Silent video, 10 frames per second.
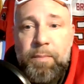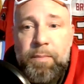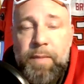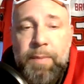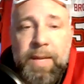
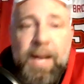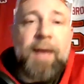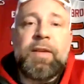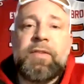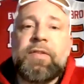I mean,
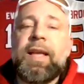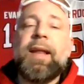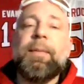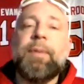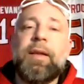obviously
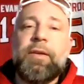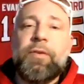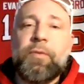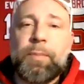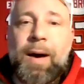anybody could
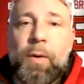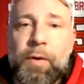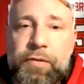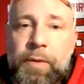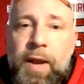use
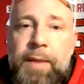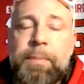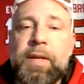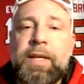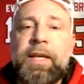Bowers, right?
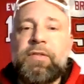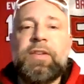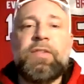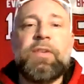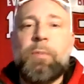But he
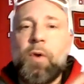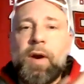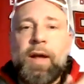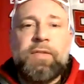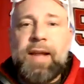sees it more
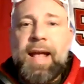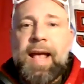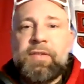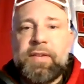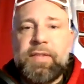as an
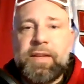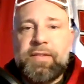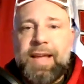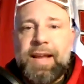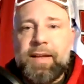asset that's
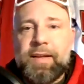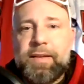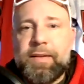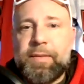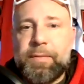gaining
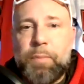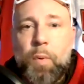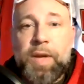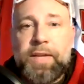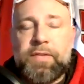
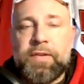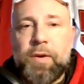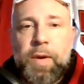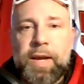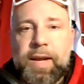points and
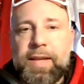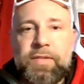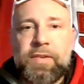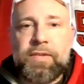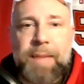going
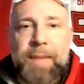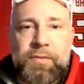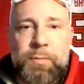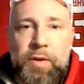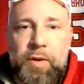against his max
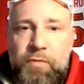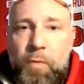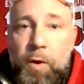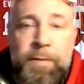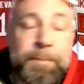points
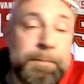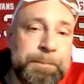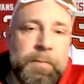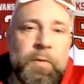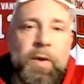for,
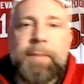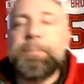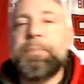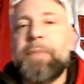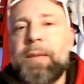right?
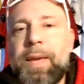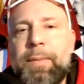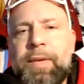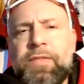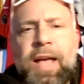And
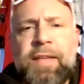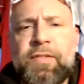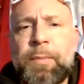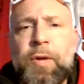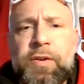maybe he's got
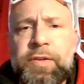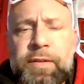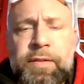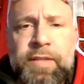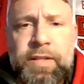some other
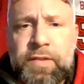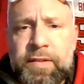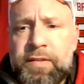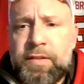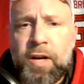decent
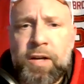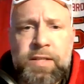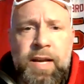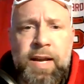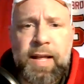young
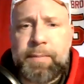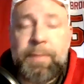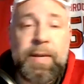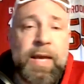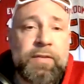tight end.
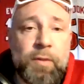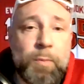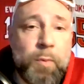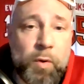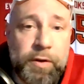Maybe he has
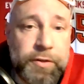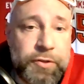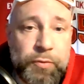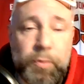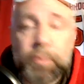Laporta
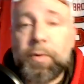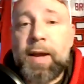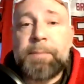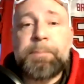too, right?